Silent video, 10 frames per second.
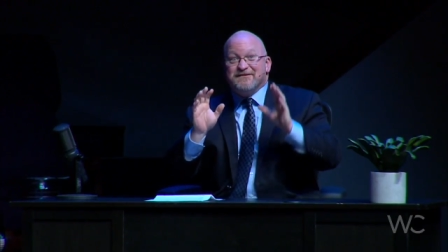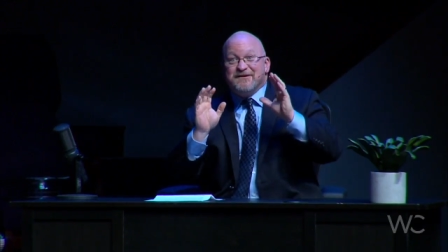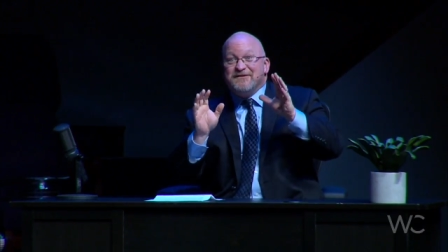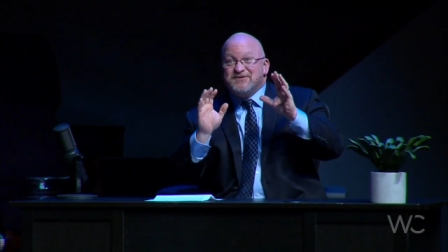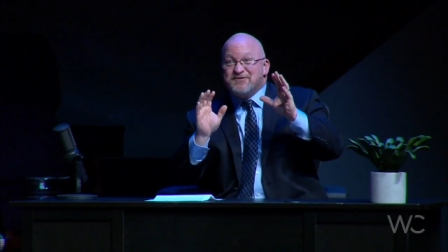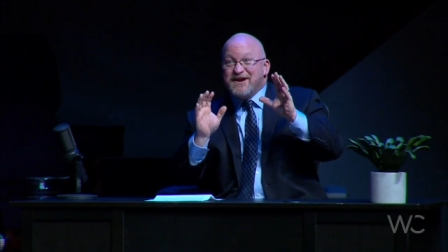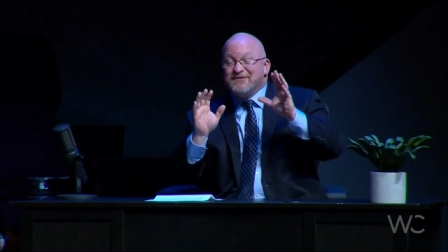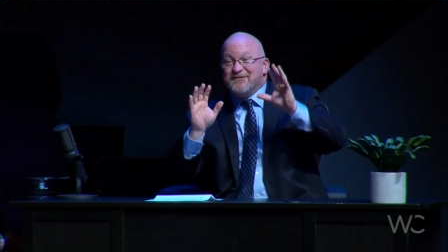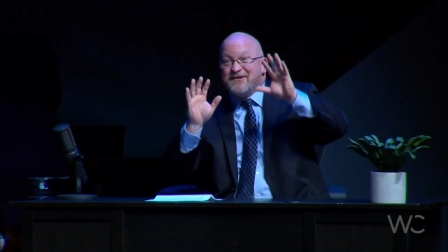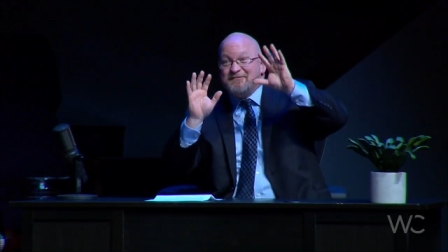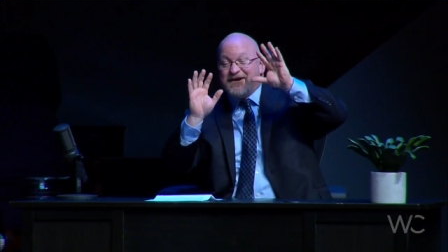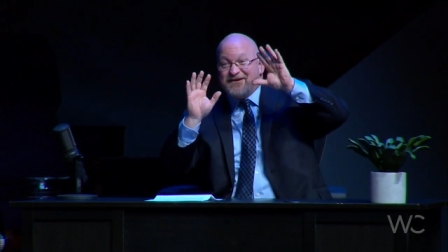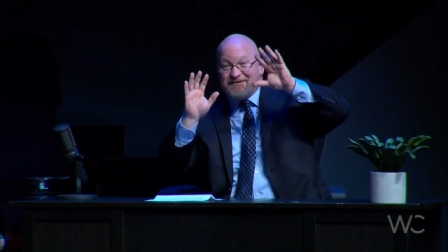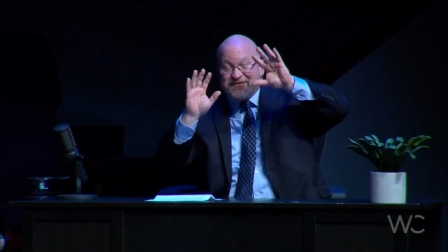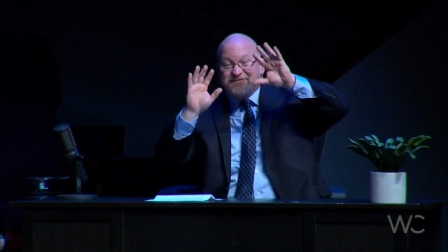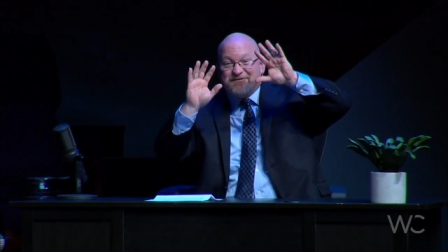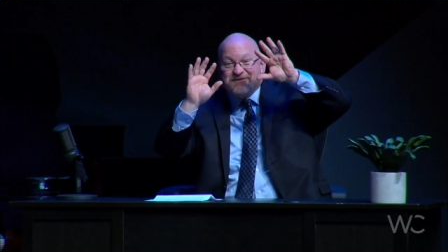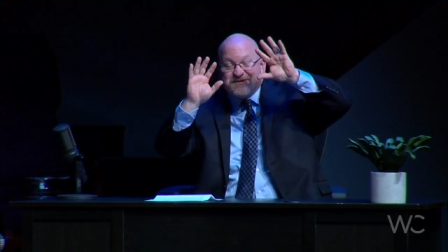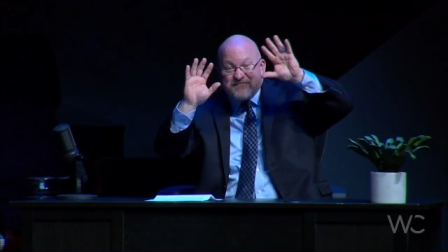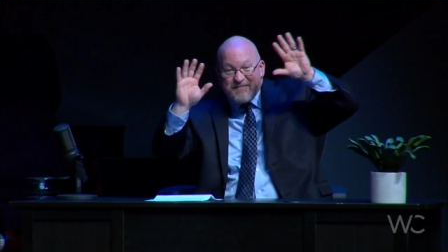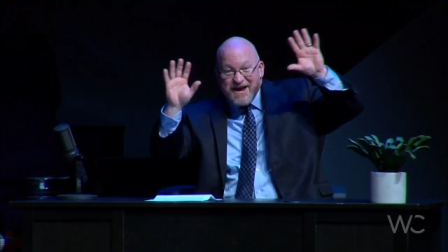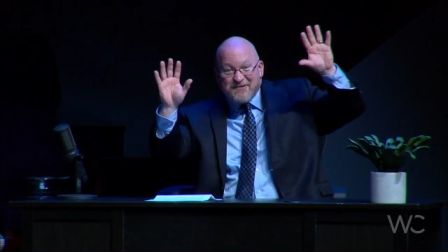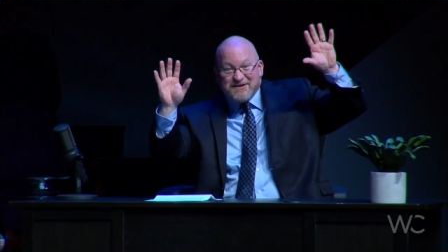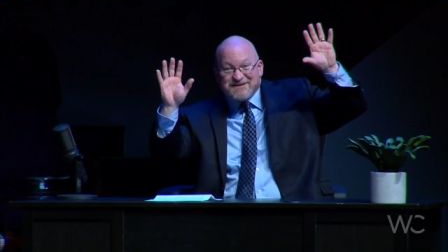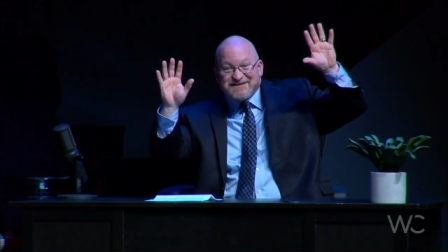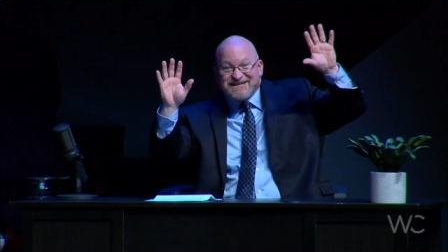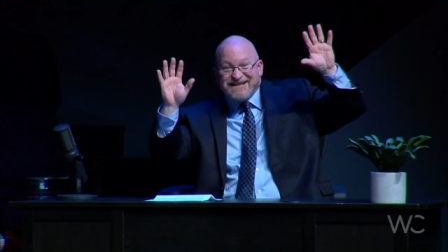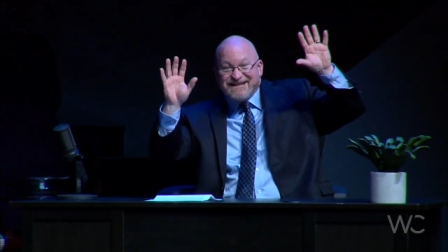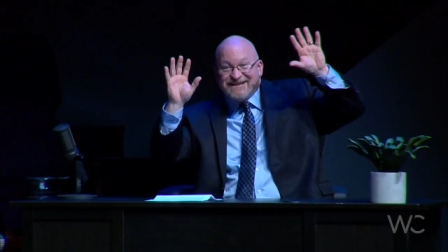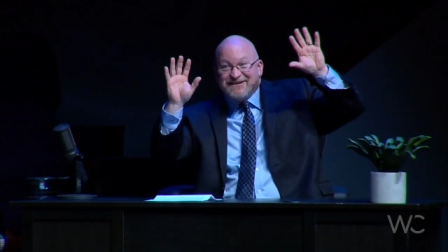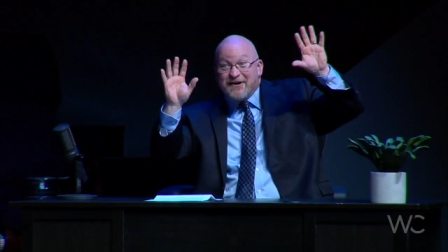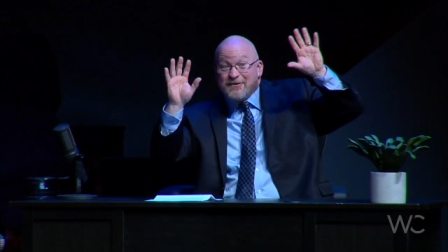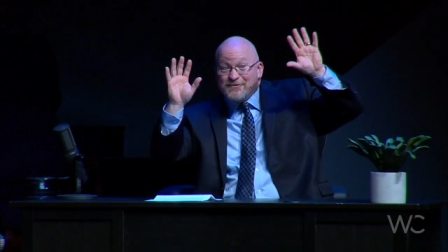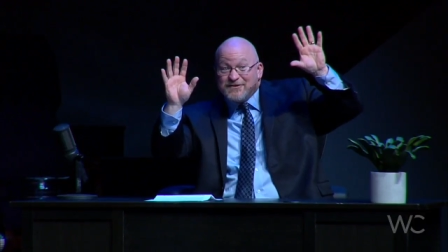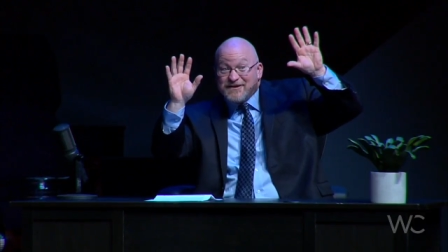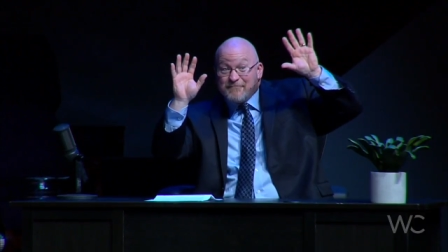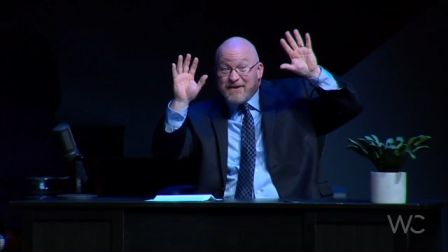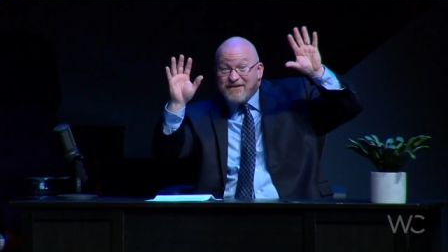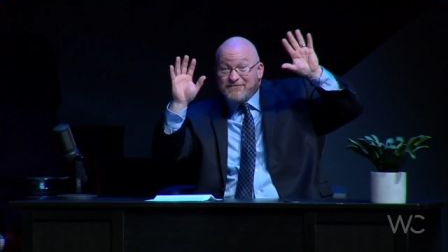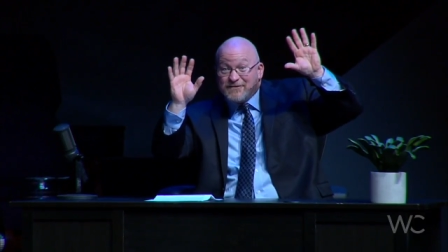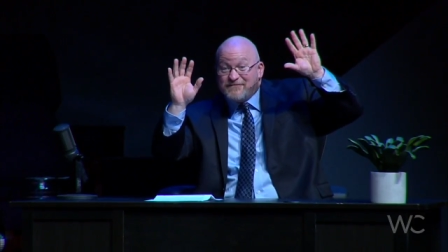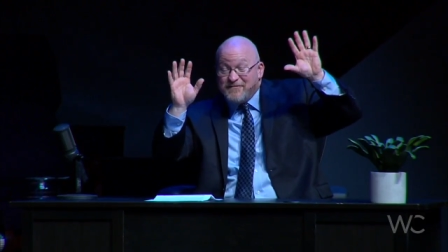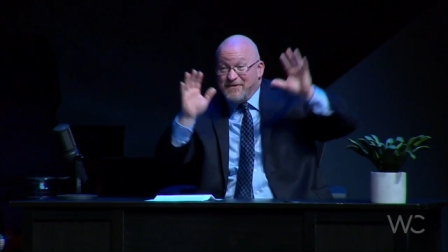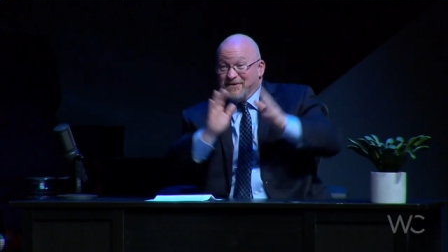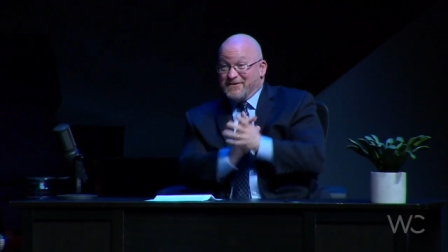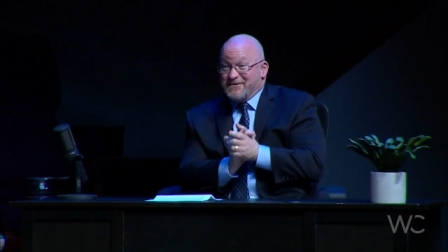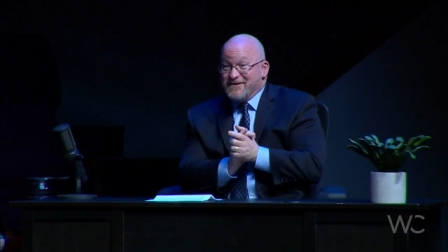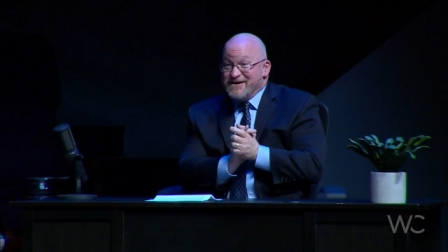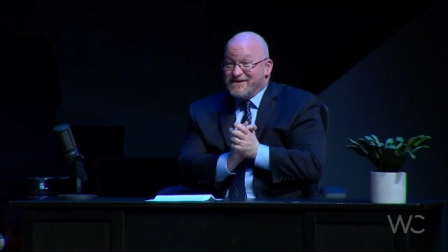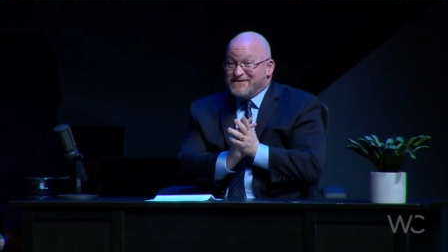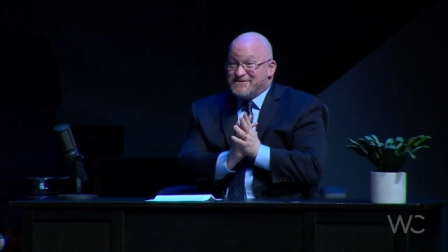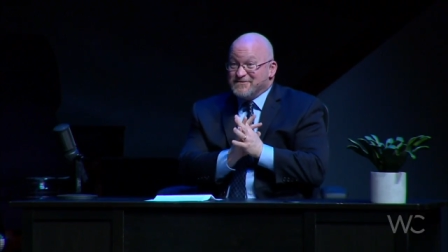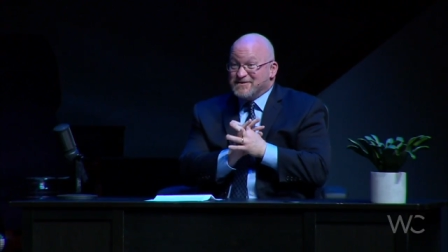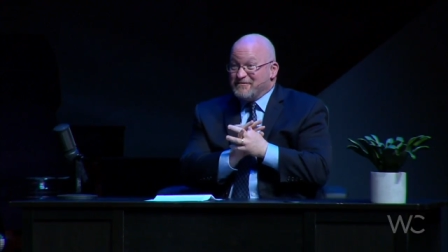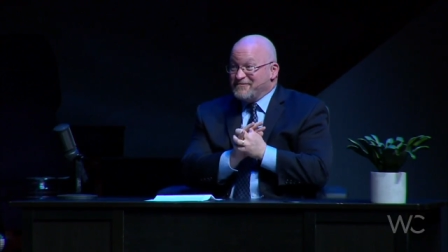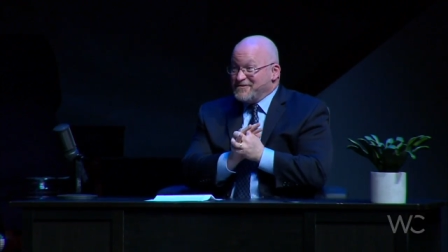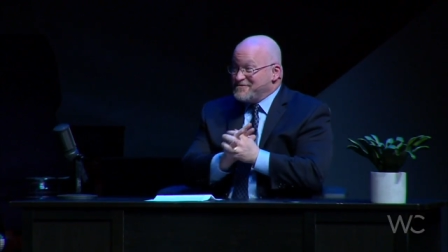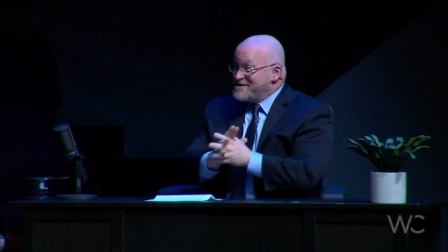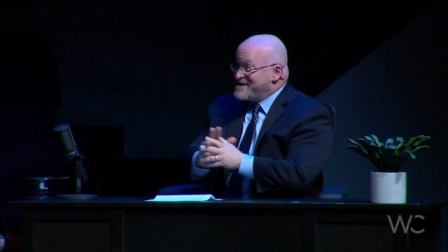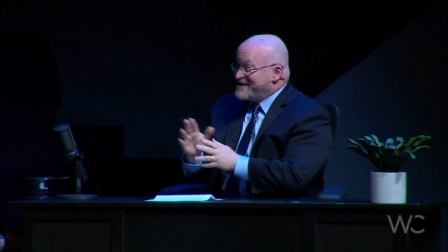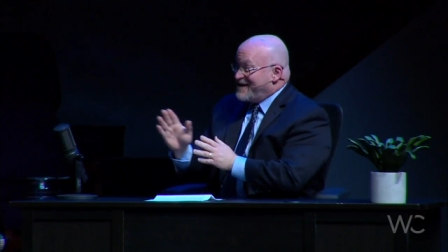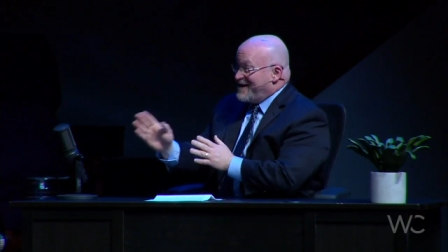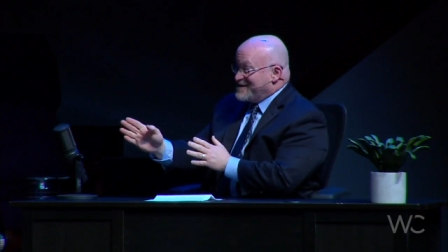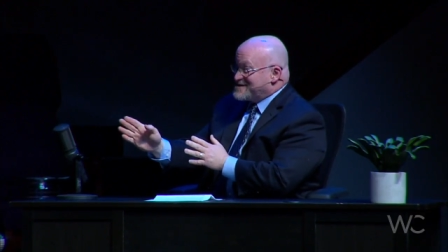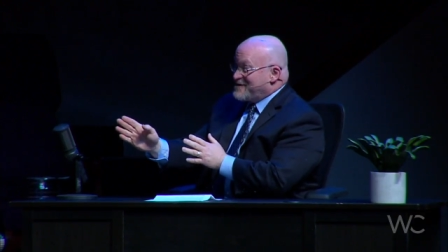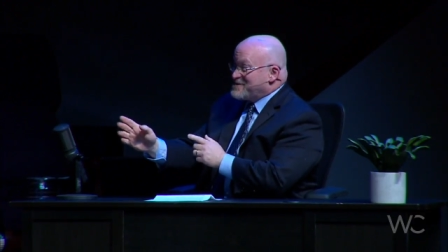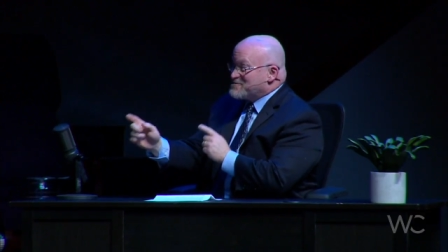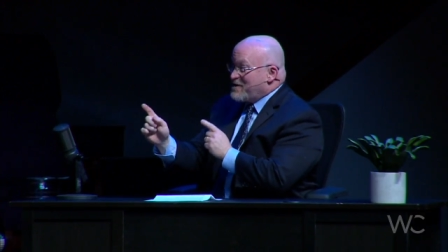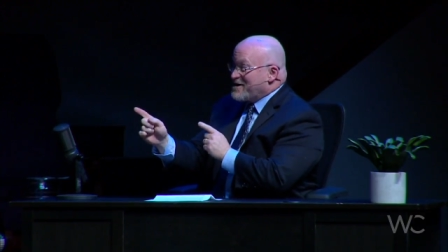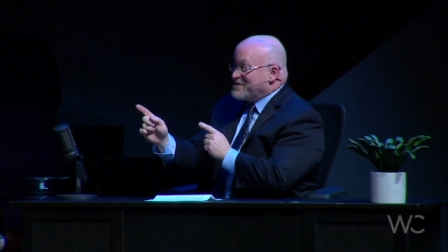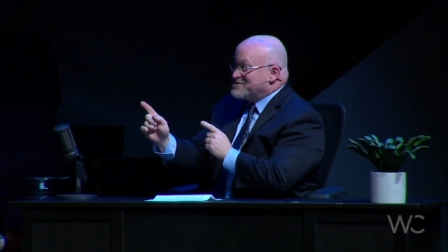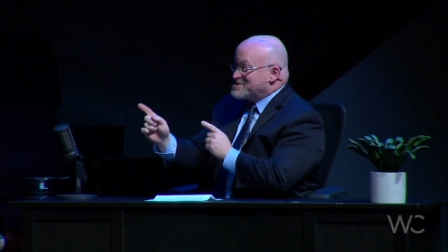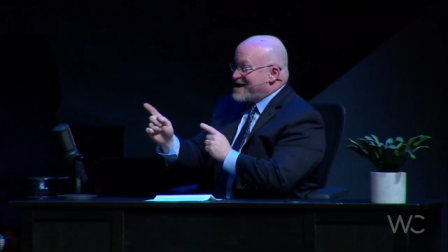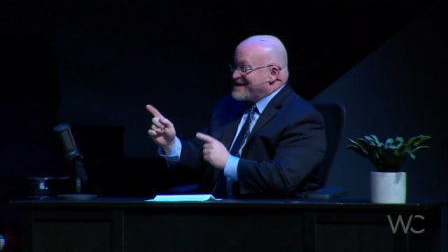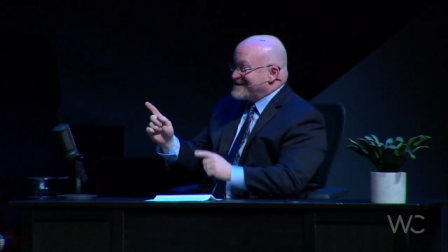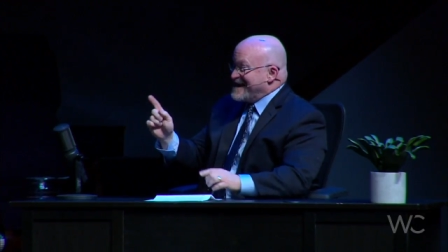In the trailer, there, you notice the banquet scene in there may have looked familiar to some of you. Tell us where you shot